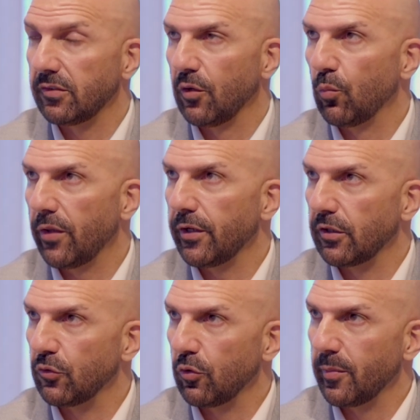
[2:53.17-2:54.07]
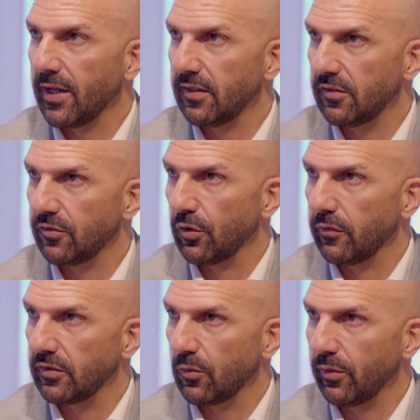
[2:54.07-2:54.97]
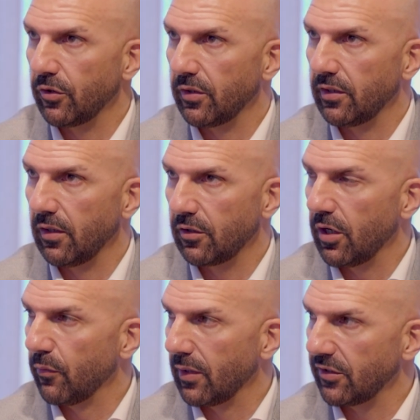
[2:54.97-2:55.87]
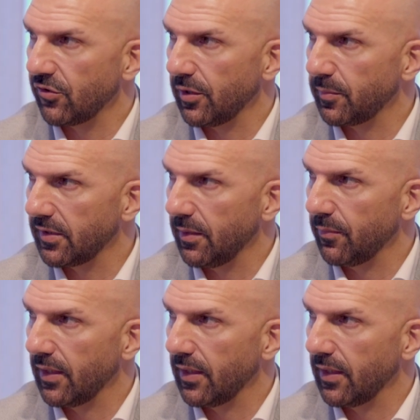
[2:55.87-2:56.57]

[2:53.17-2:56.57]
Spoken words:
so one thing I'll talk about is the service. So we've got a client relationship team